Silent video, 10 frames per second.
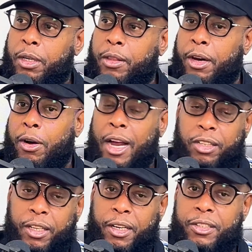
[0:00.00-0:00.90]
They're
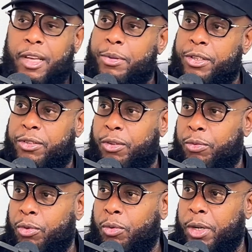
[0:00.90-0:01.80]
actually the exceptions to the
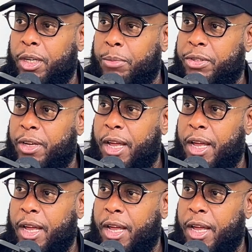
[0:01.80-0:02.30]
rule when it comes to that.